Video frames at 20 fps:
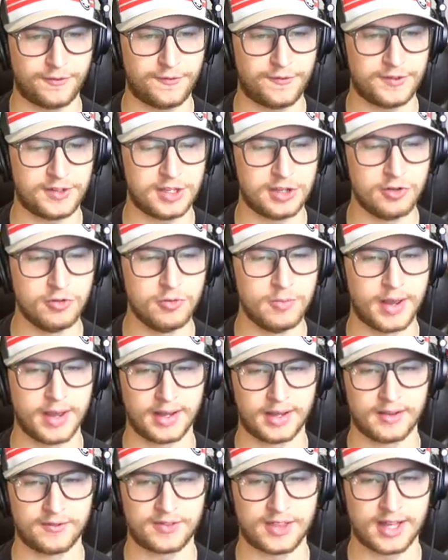
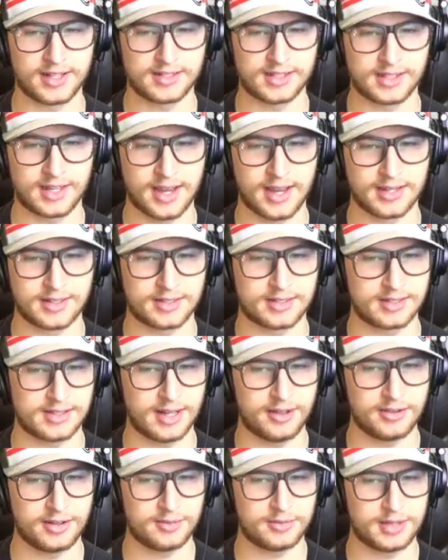fuming if that's the case. Cause
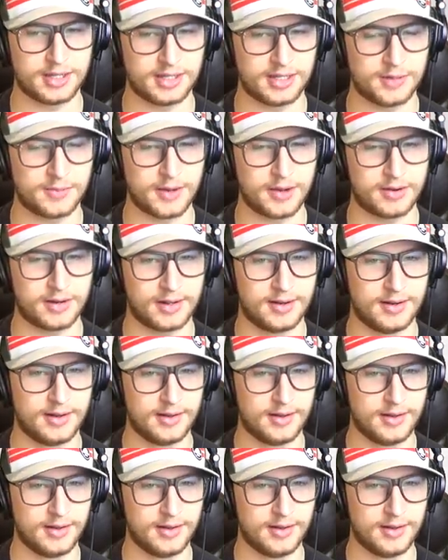now that I'm thinking about it,